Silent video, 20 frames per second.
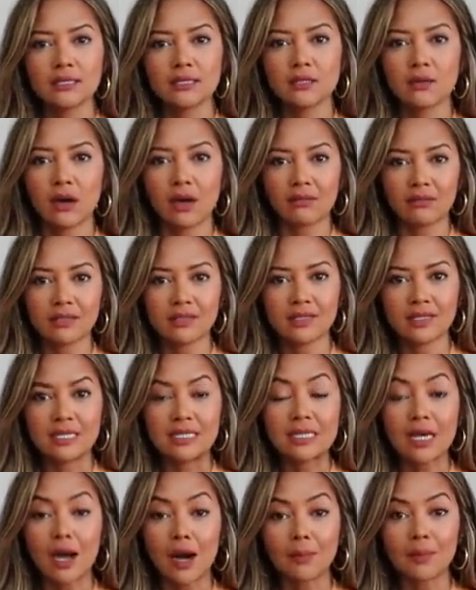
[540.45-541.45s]
So obviously
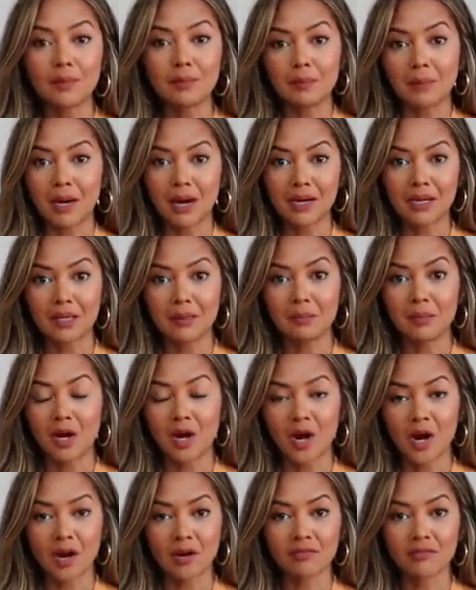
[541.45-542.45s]
top and bottom
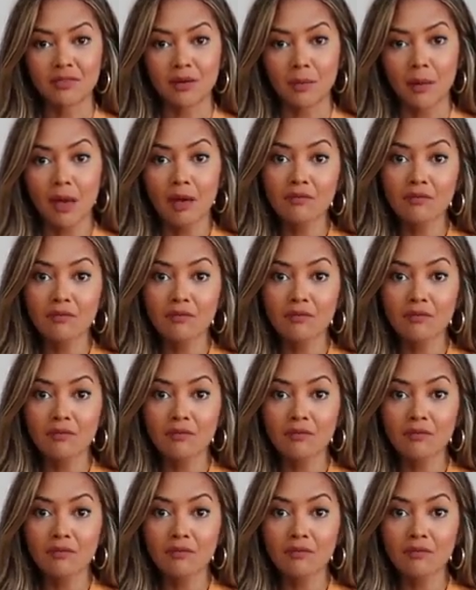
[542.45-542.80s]
are from